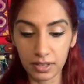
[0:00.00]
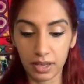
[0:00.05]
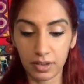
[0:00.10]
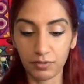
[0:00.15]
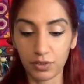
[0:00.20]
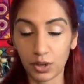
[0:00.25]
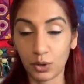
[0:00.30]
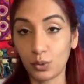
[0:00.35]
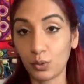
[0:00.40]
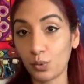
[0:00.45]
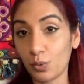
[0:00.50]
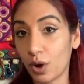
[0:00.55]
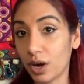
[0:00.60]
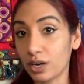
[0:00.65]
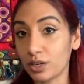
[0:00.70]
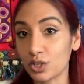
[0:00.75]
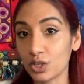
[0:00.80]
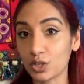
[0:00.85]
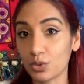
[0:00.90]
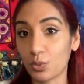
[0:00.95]
If you want
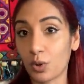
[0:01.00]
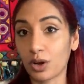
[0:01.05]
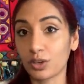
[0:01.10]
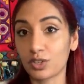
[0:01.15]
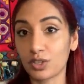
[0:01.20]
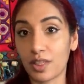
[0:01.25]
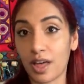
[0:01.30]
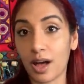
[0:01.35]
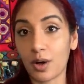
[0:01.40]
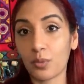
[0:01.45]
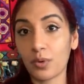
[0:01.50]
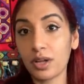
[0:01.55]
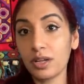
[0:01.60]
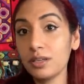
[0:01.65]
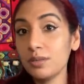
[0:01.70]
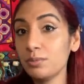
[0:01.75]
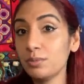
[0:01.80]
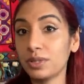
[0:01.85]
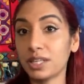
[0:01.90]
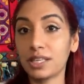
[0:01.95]
to just watch that
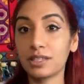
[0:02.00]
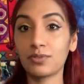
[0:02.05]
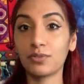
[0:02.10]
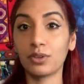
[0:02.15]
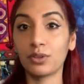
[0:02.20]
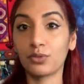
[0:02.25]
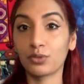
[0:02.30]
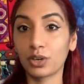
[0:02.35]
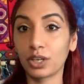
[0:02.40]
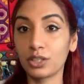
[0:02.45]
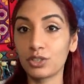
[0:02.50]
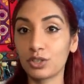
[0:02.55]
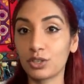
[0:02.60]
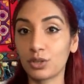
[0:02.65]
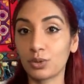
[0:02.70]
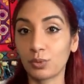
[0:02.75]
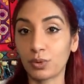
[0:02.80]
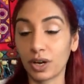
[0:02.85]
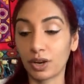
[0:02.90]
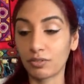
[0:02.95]
one, please feel free to
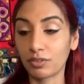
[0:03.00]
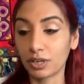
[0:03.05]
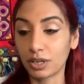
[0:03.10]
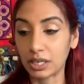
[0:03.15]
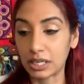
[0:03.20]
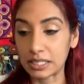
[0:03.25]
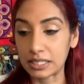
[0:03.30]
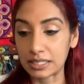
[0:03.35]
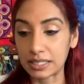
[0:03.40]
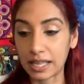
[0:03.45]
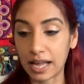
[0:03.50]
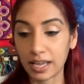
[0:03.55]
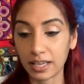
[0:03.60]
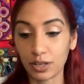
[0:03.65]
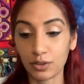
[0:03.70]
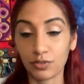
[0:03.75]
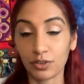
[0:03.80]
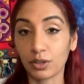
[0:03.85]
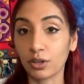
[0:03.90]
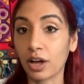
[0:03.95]
do whatever it is that you
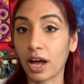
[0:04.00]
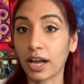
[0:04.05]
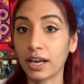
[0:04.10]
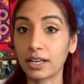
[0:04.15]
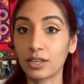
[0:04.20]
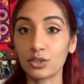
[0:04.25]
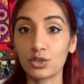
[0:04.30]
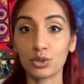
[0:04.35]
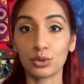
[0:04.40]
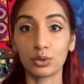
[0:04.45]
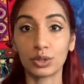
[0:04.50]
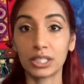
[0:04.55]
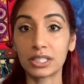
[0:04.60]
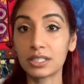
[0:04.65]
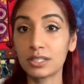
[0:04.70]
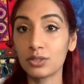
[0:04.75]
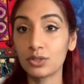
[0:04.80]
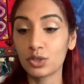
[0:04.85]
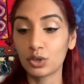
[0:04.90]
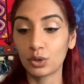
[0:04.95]
feel guided to
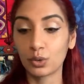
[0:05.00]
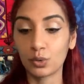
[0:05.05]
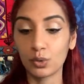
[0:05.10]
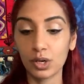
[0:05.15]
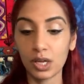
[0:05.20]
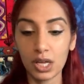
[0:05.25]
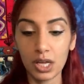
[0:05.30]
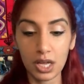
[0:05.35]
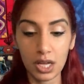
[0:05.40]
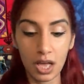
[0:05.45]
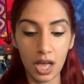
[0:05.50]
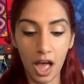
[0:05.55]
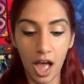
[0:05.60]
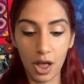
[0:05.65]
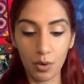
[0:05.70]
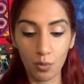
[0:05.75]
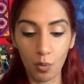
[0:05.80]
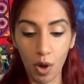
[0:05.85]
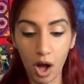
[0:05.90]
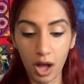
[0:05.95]
listen to
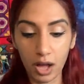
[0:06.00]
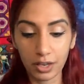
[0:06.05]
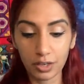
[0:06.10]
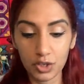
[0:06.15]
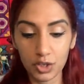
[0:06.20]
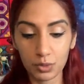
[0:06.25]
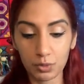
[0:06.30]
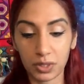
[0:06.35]
and watch.